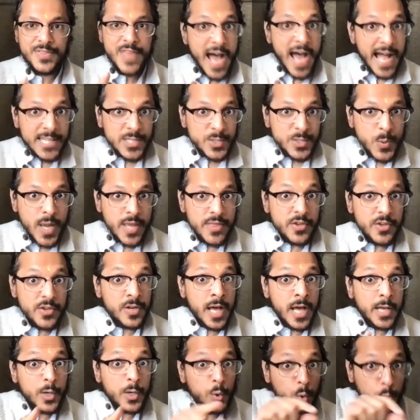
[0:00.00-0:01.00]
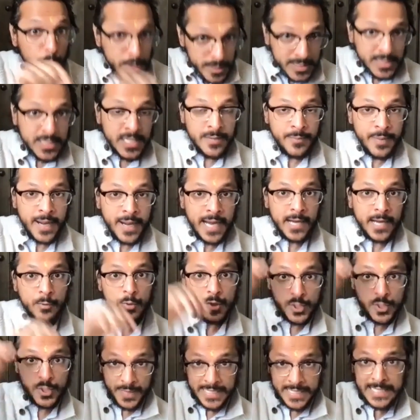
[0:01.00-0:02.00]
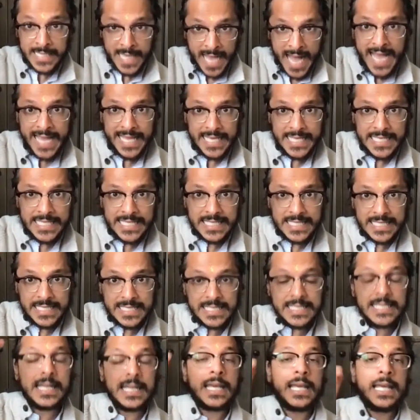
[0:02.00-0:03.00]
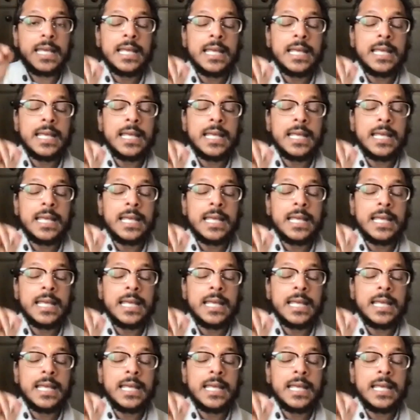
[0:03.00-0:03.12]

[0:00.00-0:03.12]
That's why they're not uttama, which means highest.